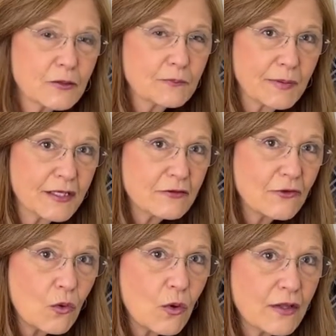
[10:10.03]
bit of
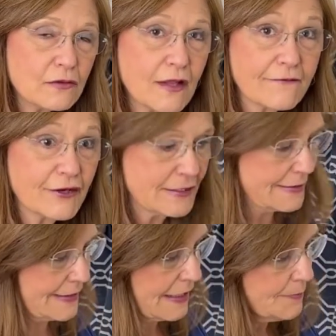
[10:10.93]
oil, not very
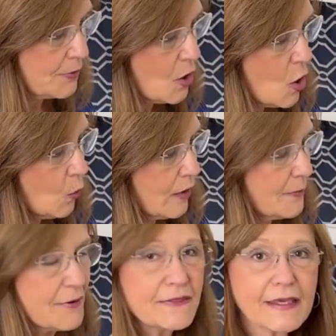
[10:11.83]
deep, when I
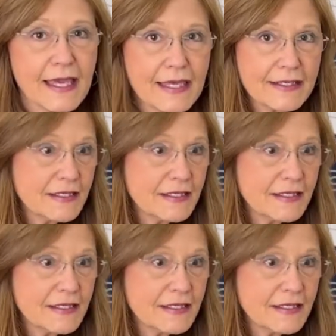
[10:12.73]
put the candy